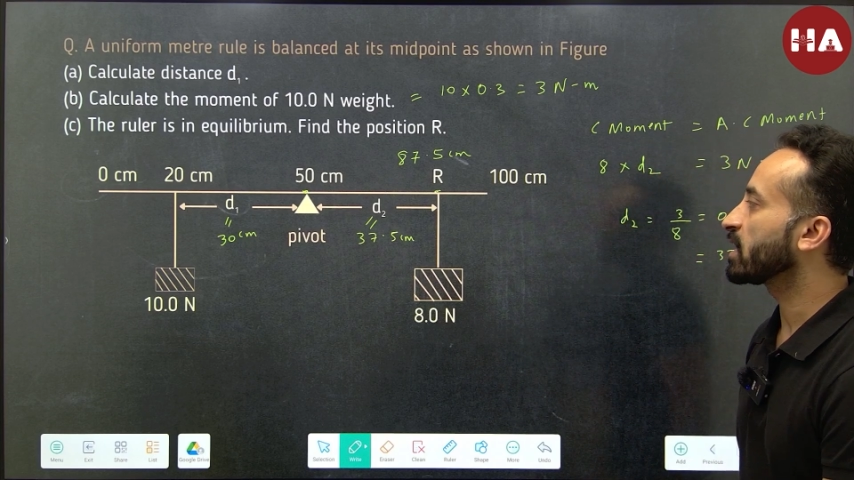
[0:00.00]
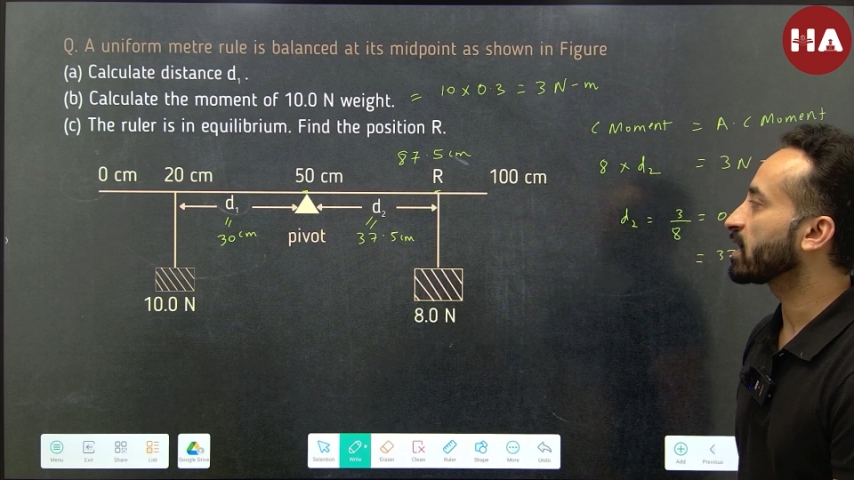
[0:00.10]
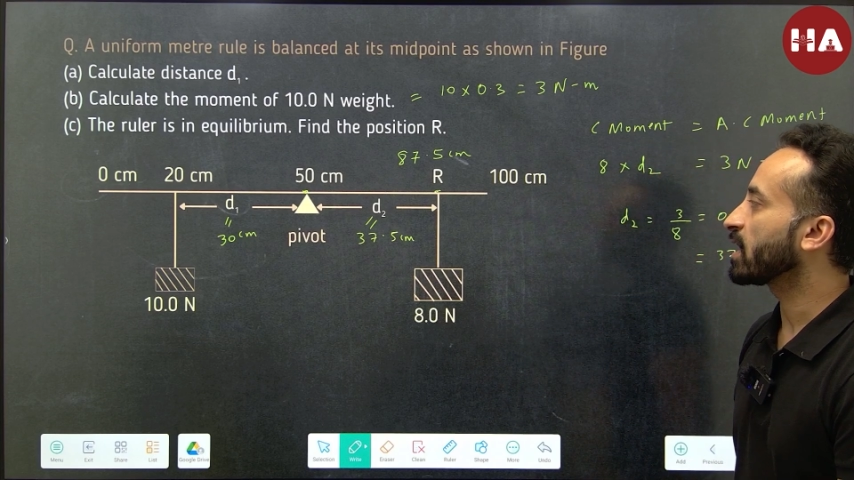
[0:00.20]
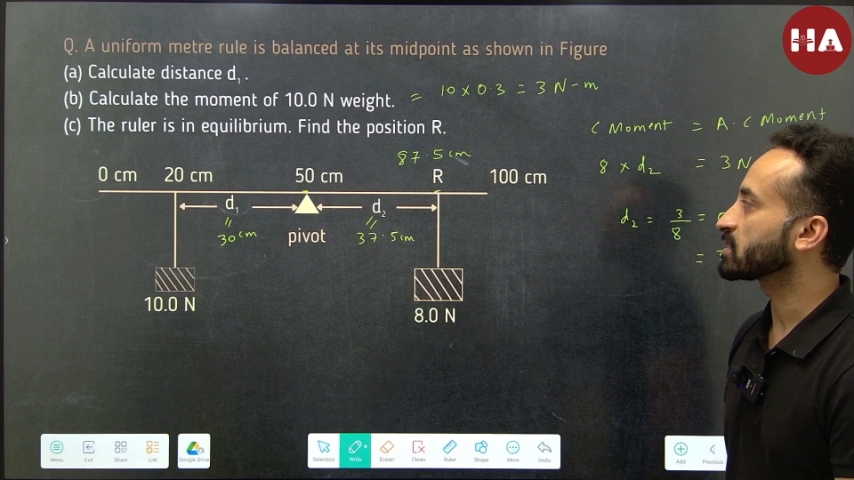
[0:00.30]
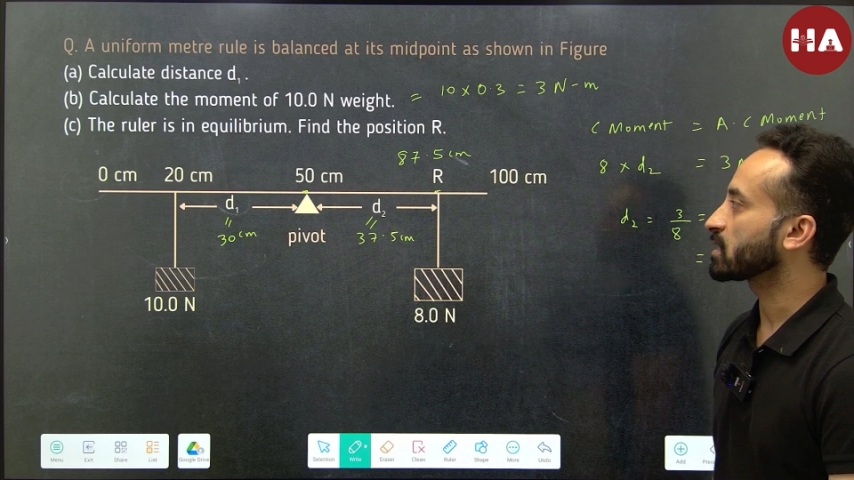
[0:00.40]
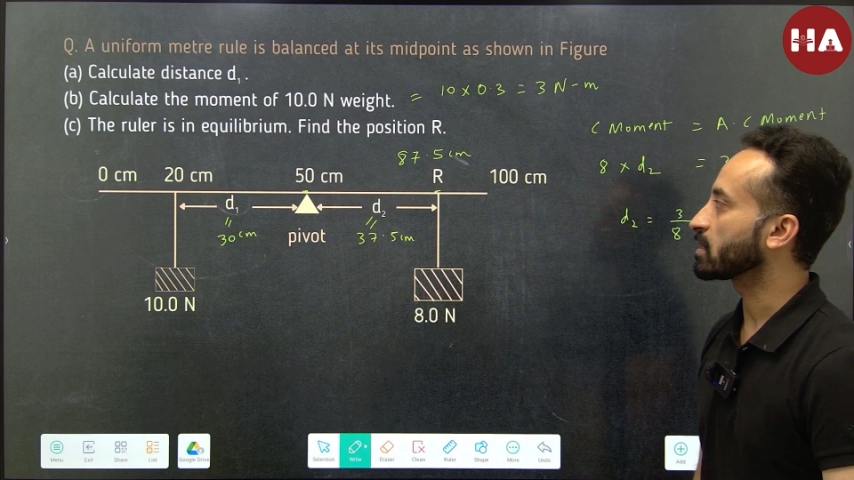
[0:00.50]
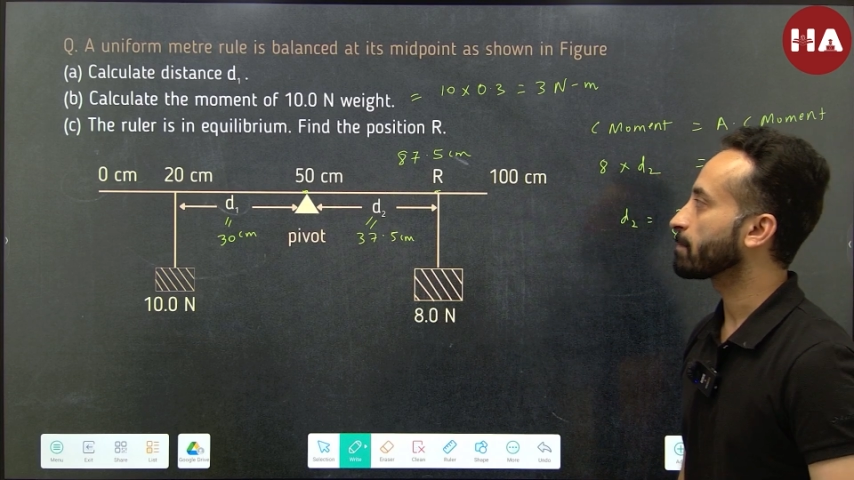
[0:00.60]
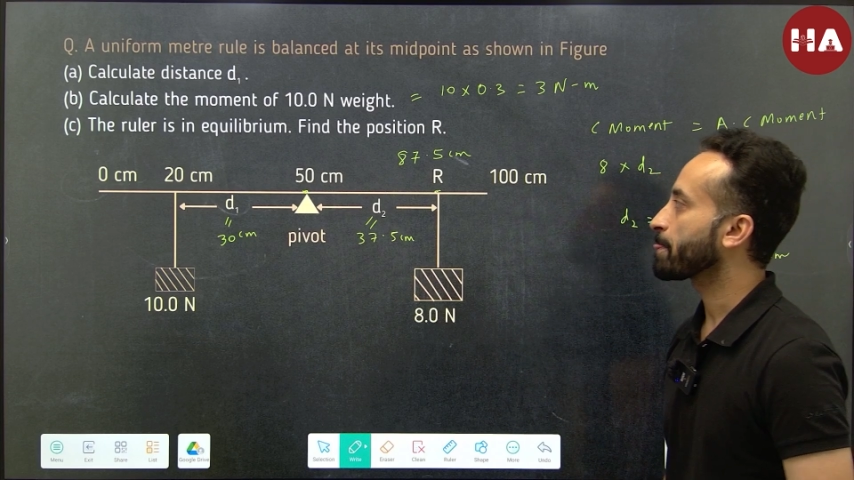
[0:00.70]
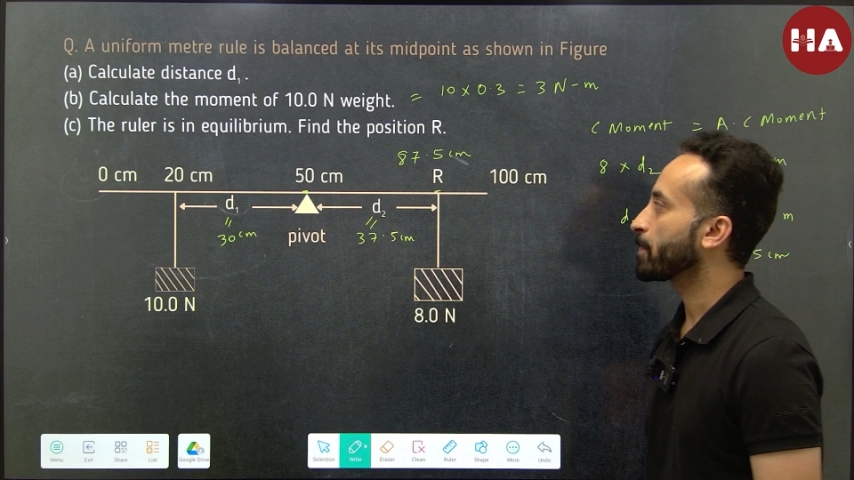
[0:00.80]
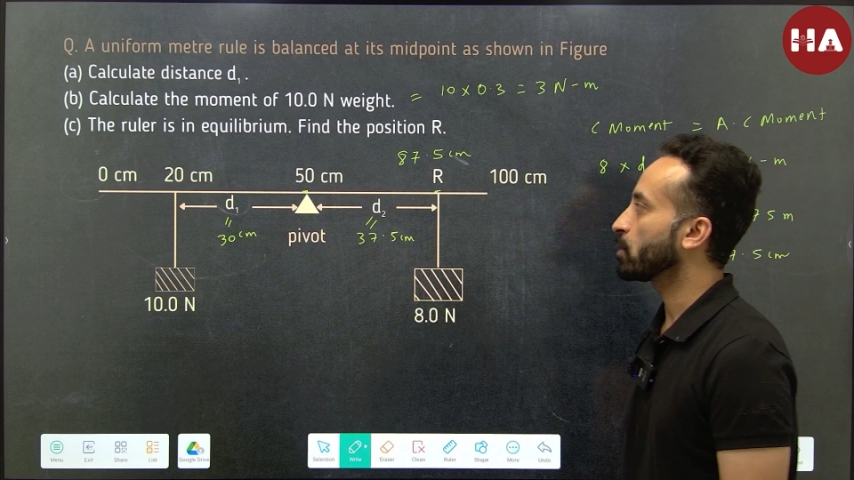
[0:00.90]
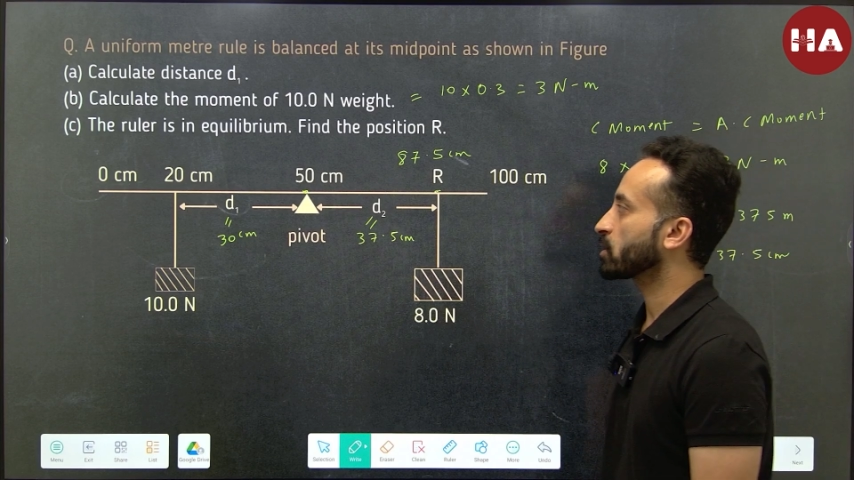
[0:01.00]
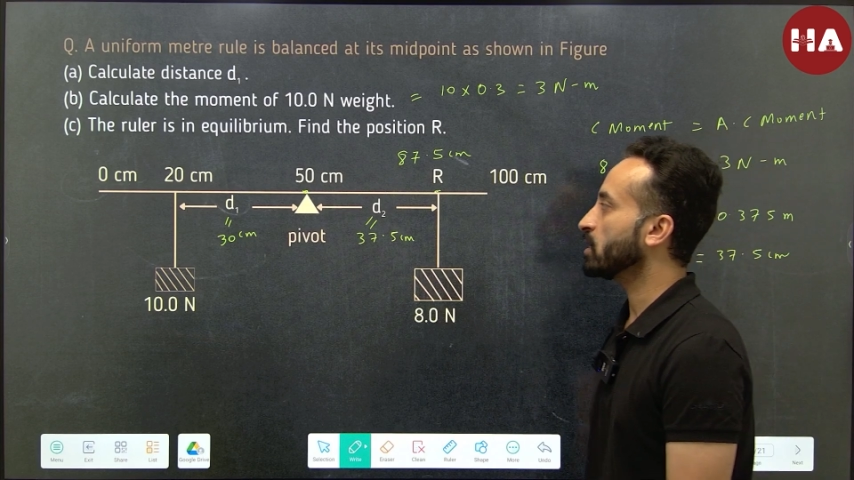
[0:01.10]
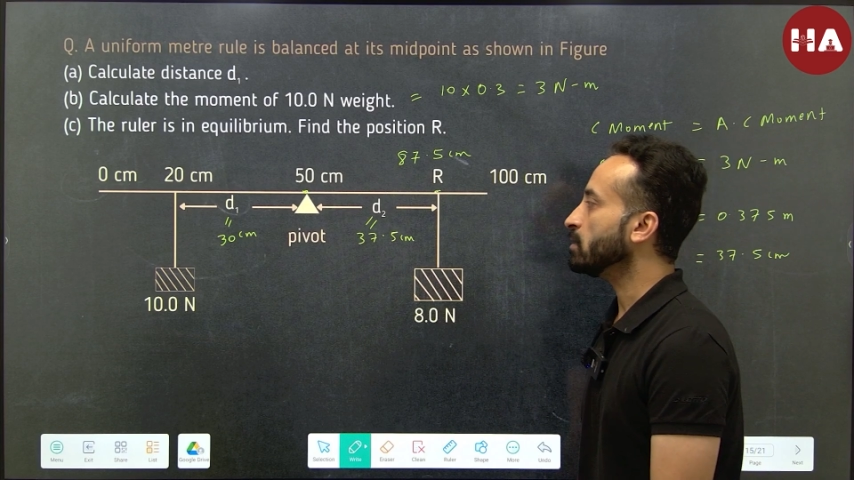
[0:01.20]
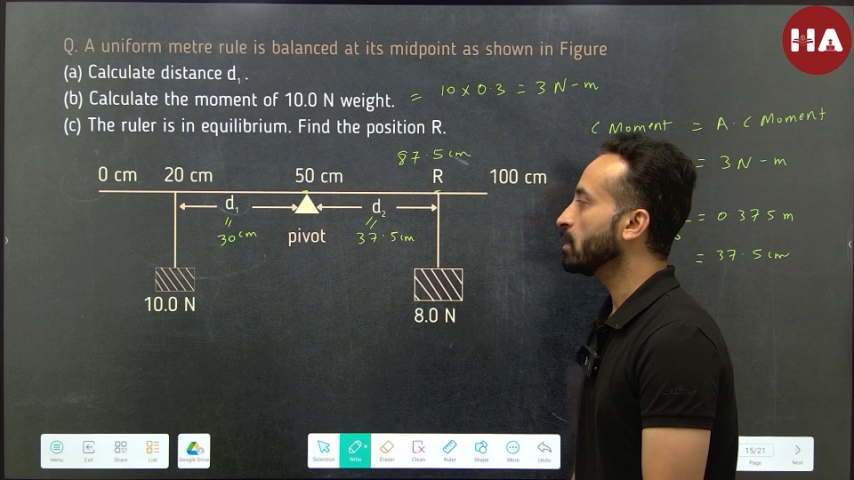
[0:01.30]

are asking. Okay,